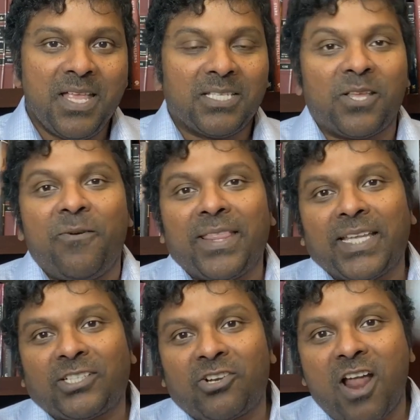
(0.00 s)
So when
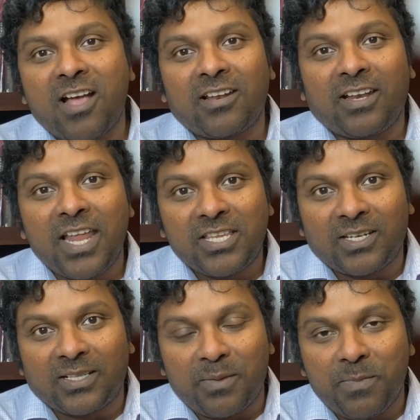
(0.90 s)
the truck
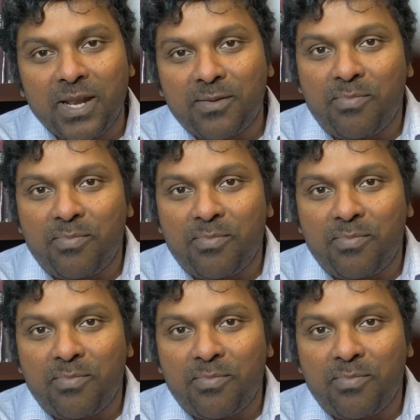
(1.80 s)
reached the milk